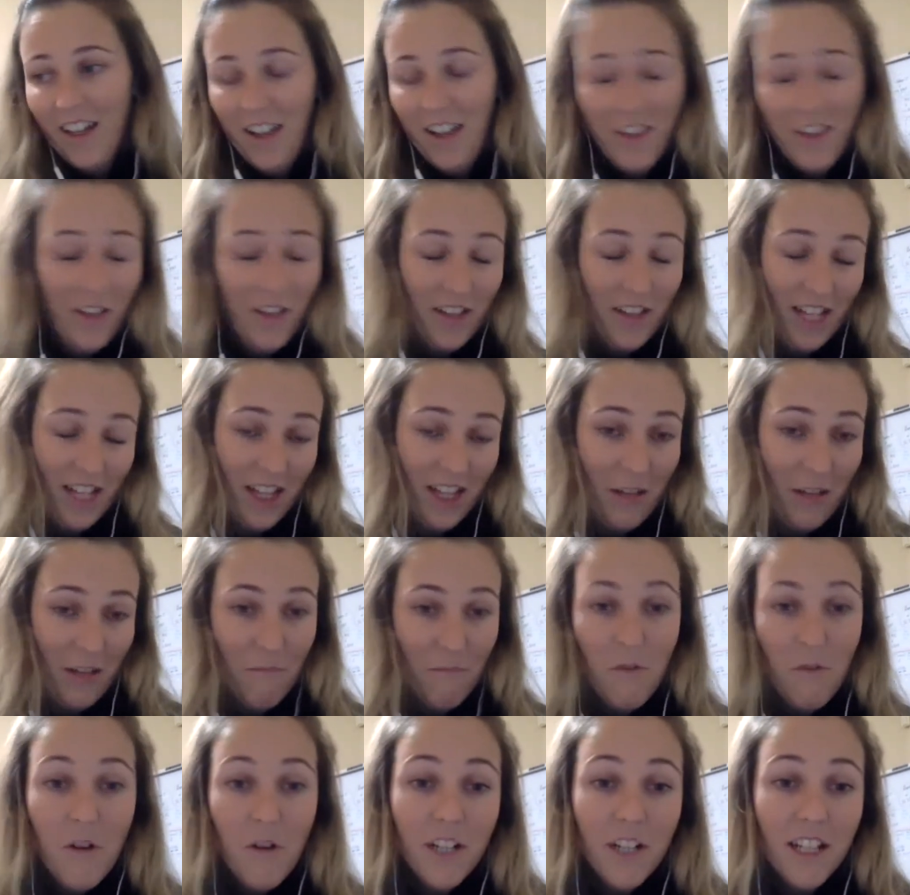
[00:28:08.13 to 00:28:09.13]
And in the
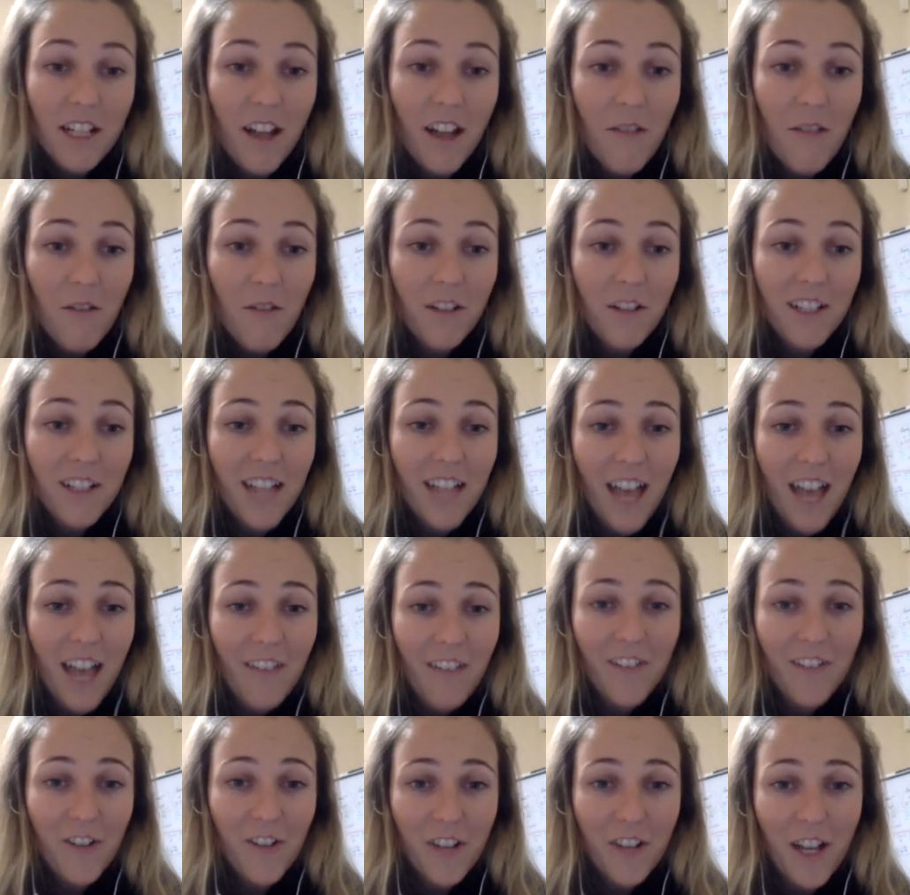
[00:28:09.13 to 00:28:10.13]
morning, I wanted to
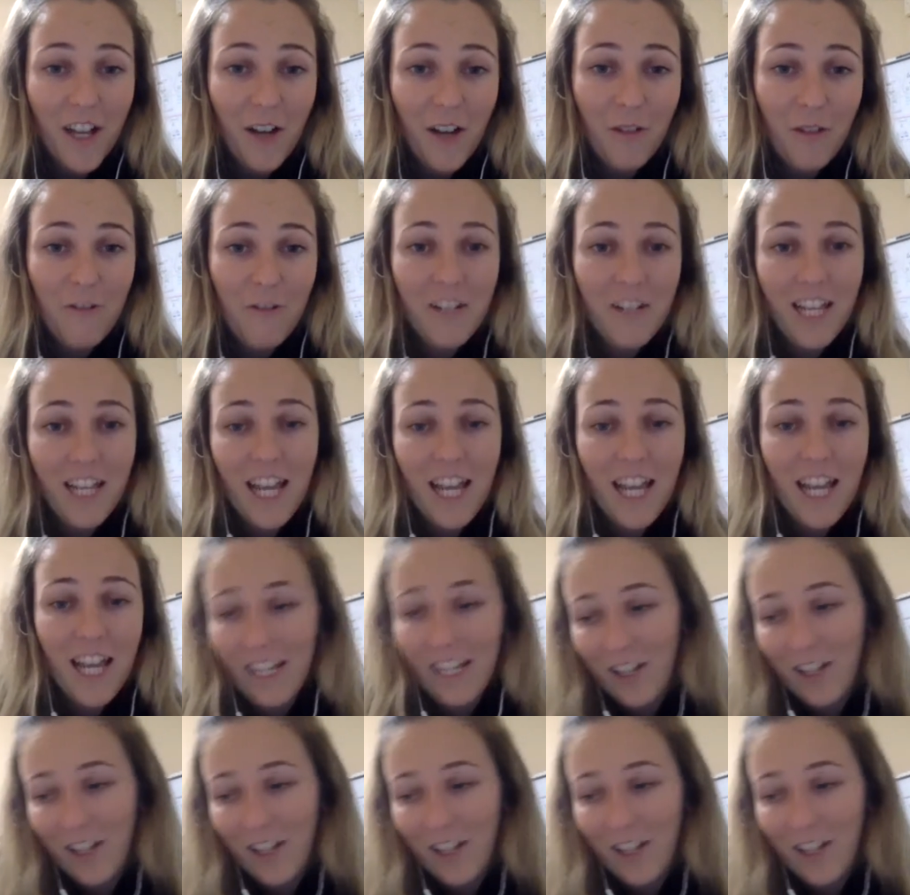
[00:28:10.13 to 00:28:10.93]
have a good health routine.